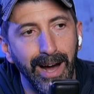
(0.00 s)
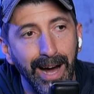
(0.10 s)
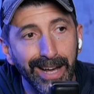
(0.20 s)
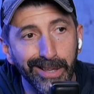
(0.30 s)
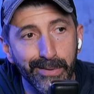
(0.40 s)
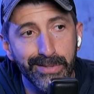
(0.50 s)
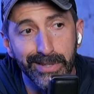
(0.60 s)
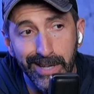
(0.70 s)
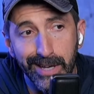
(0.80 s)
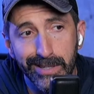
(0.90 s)
i used
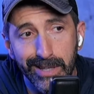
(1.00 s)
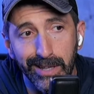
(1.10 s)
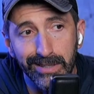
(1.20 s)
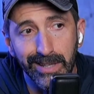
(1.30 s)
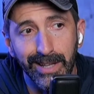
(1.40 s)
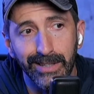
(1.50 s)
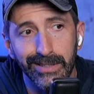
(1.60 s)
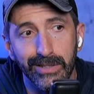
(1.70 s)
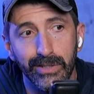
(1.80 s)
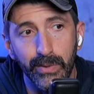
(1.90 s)
to teach these
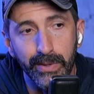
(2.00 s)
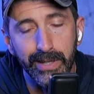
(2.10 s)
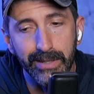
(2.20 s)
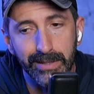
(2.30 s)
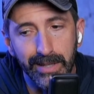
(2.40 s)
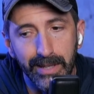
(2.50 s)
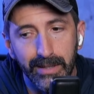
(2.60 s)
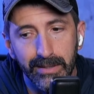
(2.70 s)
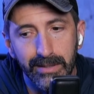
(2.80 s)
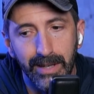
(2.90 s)
things and do these
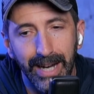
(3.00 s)
things